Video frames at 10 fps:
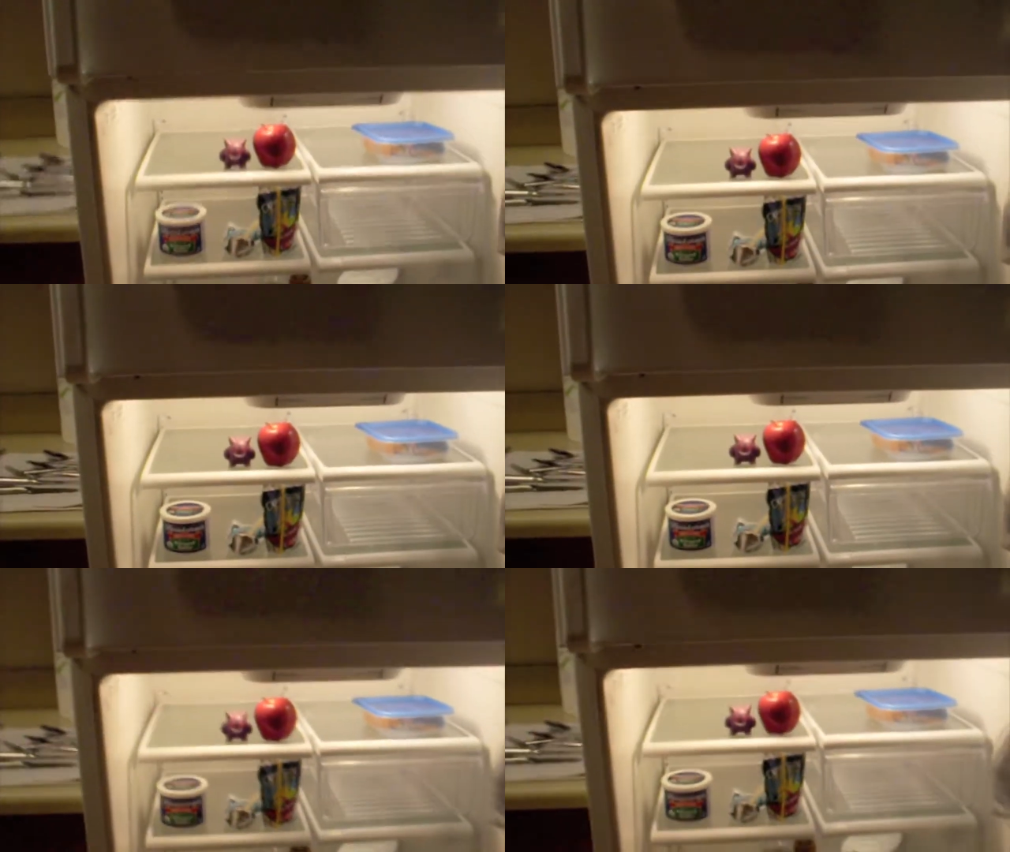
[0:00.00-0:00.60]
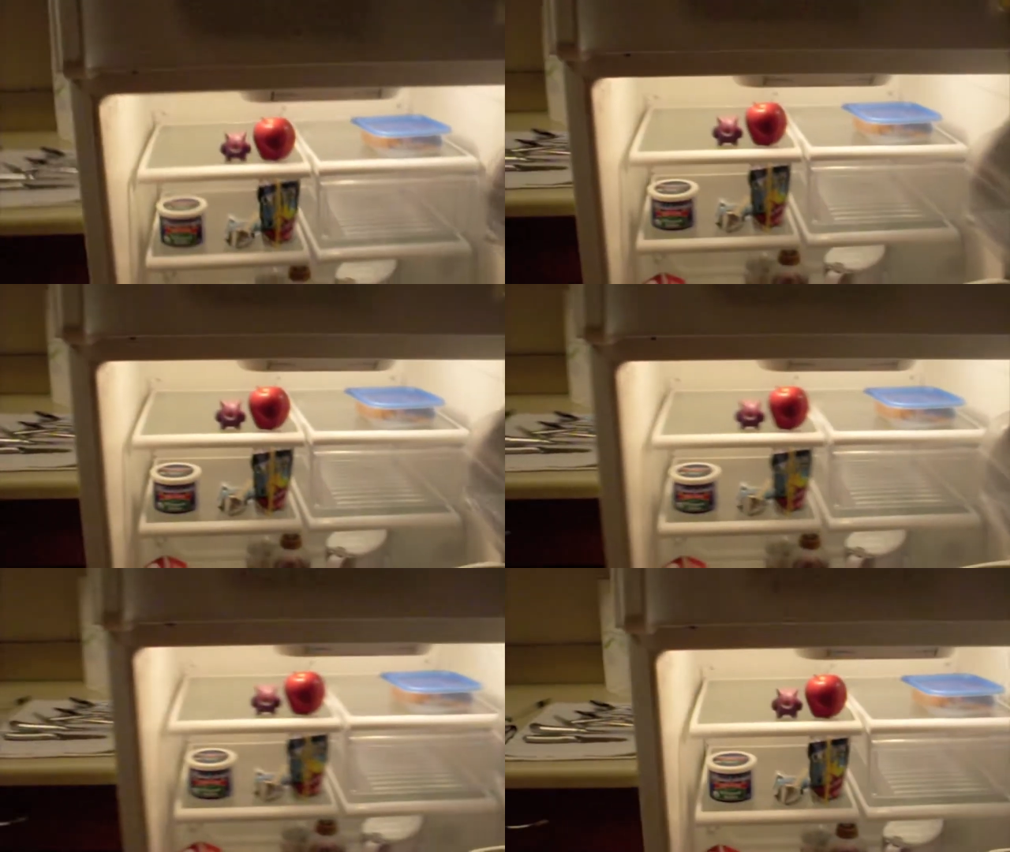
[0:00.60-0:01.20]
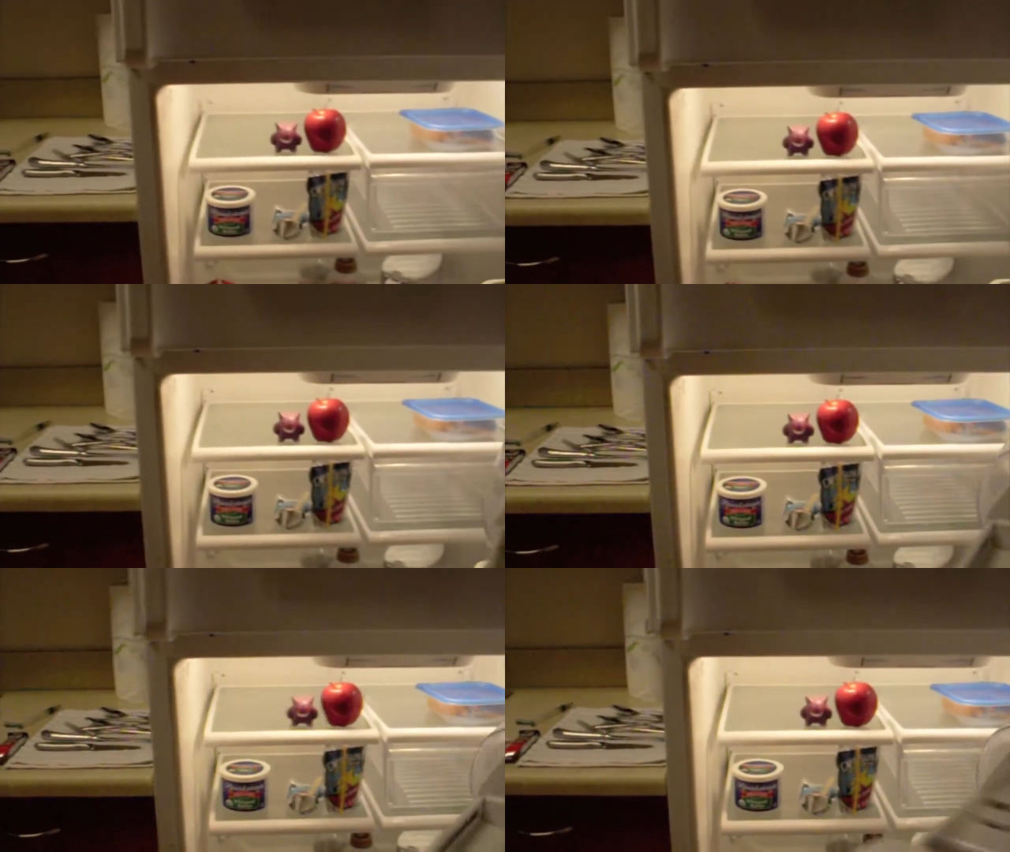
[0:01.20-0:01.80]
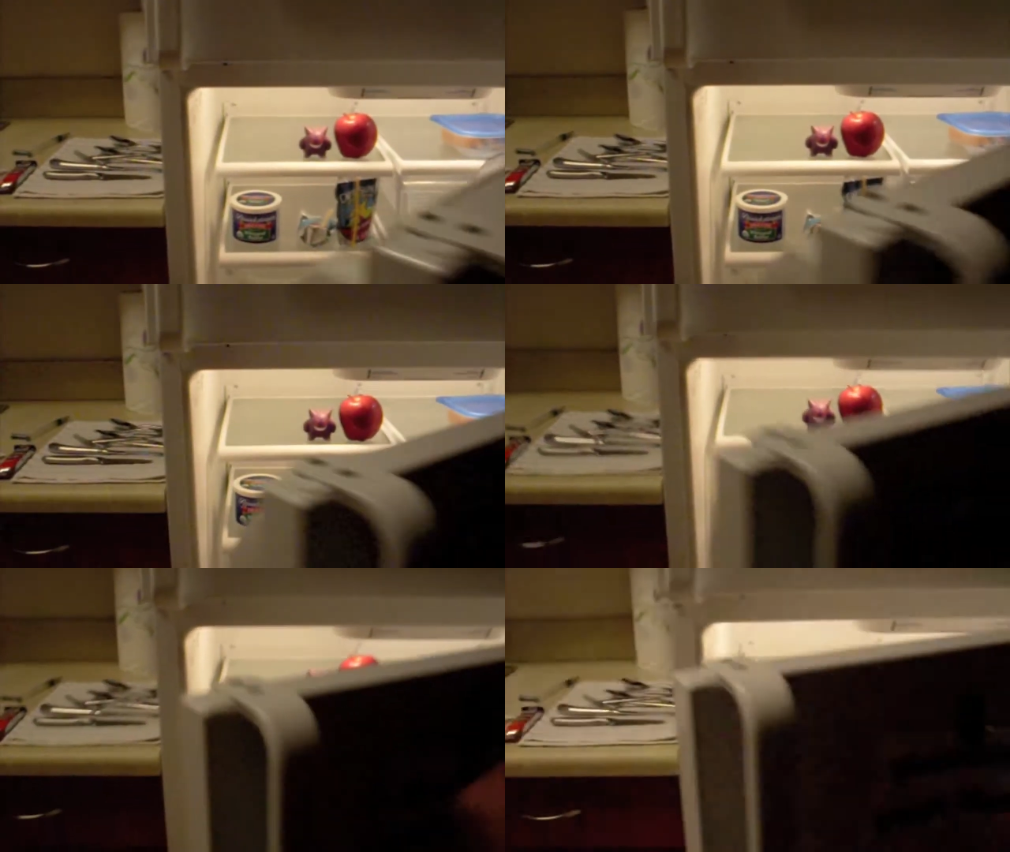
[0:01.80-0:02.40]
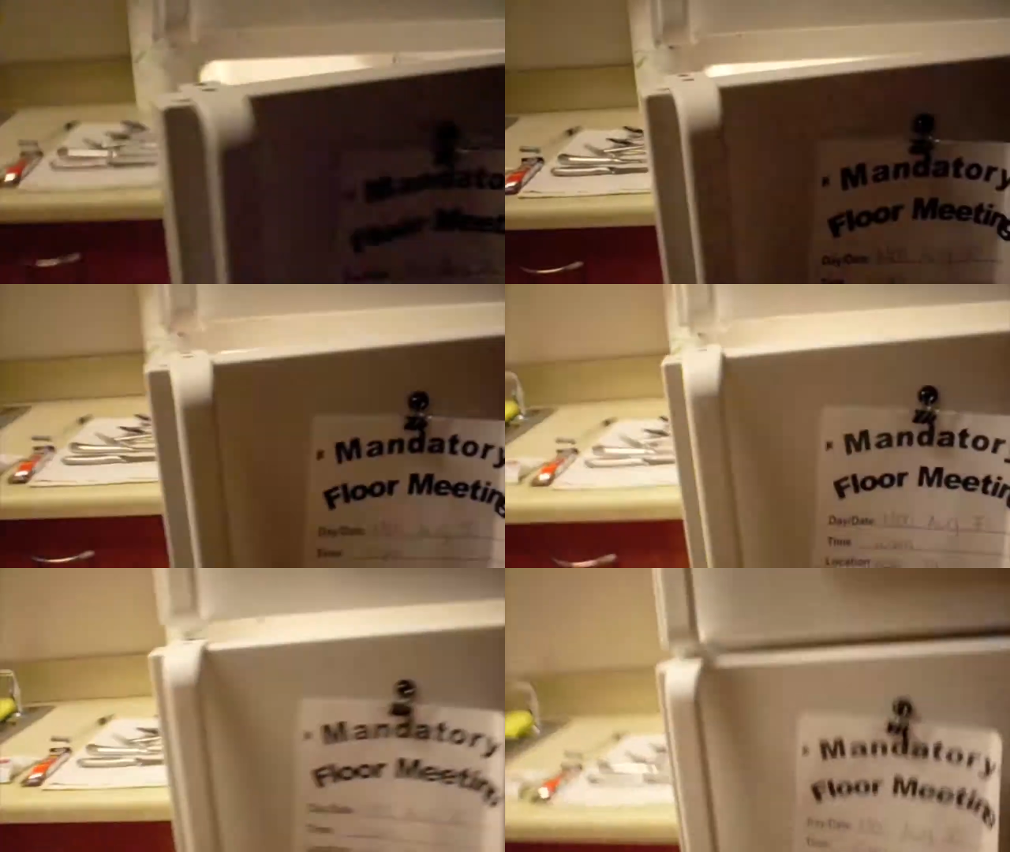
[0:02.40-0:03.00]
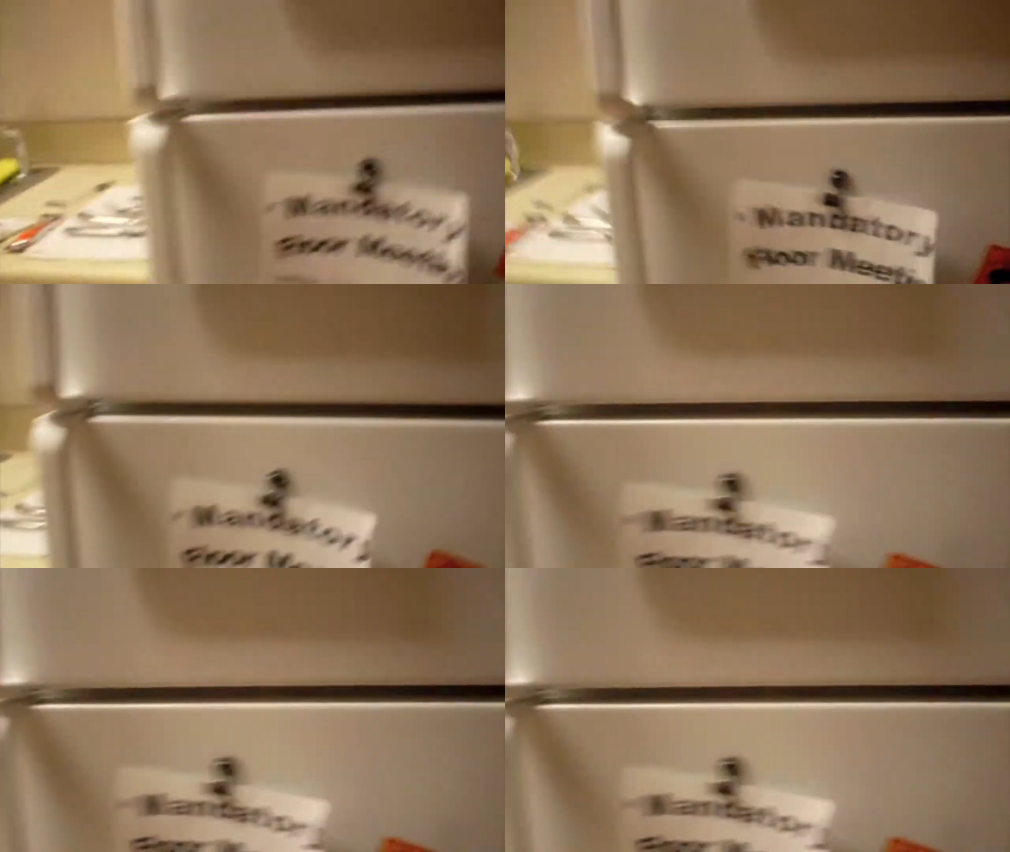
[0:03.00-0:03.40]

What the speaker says: Nobody's mouth can be seen.